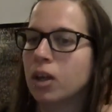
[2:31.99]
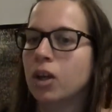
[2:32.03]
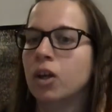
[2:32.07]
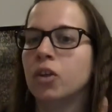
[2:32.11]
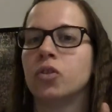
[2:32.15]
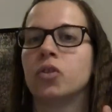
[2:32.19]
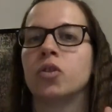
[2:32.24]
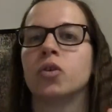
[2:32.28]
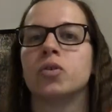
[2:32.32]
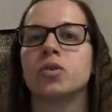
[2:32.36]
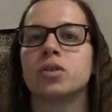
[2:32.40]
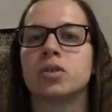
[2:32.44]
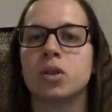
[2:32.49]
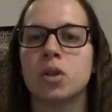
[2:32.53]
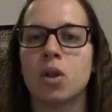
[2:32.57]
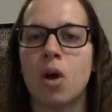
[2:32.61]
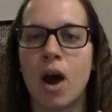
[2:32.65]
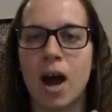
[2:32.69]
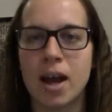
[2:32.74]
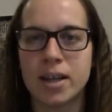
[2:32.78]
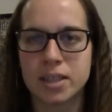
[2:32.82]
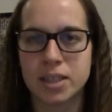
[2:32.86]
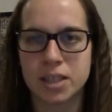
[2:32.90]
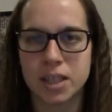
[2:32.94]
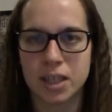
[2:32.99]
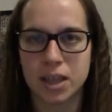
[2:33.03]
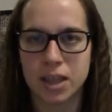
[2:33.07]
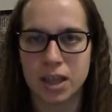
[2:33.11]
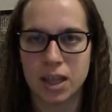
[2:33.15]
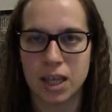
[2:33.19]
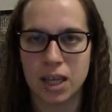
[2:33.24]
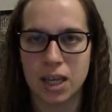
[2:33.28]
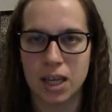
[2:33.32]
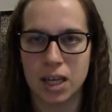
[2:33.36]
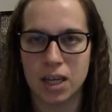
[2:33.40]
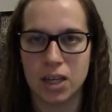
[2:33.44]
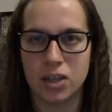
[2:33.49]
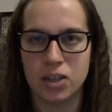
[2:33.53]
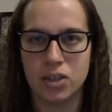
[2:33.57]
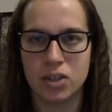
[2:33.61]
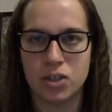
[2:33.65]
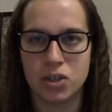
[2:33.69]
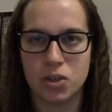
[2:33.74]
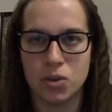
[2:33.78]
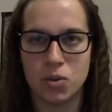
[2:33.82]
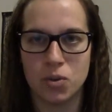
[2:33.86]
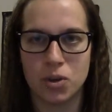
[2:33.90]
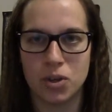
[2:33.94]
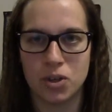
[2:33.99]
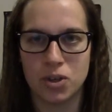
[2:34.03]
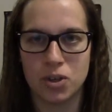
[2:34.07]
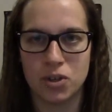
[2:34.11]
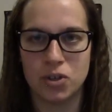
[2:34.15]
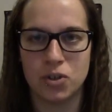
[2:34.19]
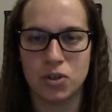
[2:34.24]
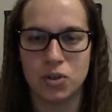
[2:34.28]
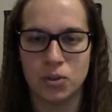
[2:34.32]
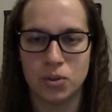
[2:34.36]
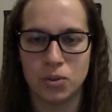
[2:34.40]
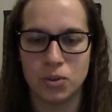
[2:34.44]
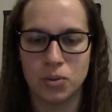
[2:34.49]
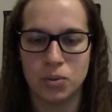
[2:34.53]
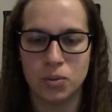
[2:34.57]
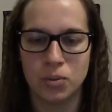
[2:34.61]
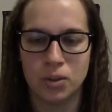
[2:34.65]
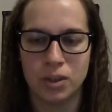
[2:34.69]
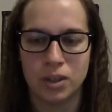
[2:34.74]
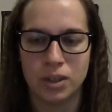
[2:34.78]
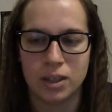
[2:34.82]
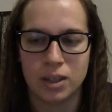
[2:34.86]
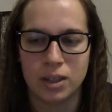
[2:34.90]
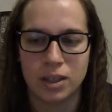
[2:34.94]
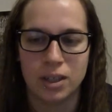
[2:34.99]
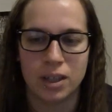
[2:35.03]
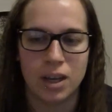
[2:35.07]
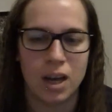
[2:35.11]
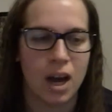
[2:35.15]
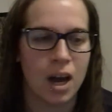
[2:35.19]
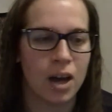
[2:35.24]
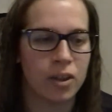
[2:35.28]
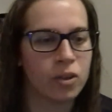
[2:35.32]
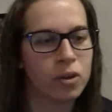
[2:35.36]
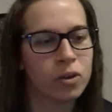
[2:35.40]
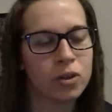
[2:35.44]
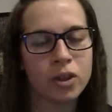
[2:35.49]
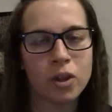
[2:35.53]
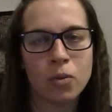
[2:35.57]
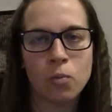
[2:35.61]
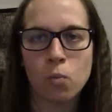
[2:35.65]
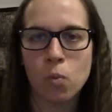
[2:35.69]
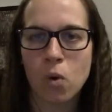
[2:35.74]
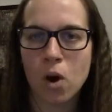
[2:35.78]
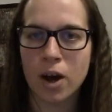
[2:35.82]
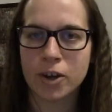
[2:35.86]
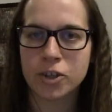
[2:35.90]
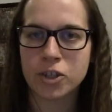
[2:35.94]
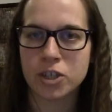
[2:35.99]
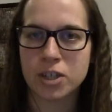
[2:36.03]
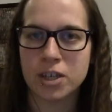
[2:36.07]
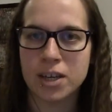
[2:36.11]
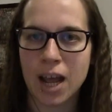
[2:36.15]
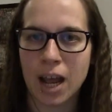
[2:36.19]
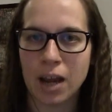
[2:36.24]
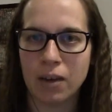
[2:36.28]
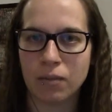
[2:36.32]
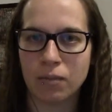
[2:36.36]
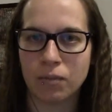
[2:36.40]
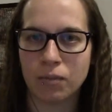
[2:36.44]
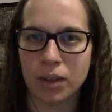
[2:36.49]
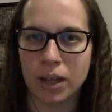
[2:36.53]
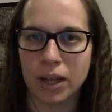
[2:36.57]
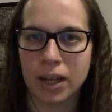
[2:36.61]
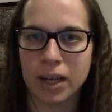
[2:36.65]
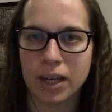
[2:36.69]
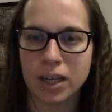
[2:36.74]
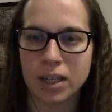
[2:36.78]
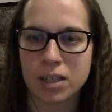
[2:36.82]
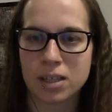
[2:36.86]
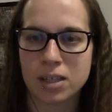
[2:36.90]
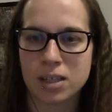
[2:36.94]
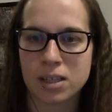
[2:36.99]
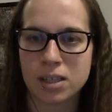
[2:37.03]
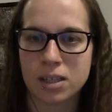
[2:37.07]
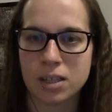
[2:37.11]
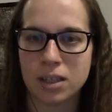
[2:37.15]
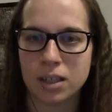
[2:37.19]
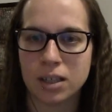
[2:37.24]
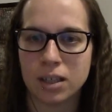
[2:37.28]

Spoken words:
There's lots of things you can do other than watch Netflix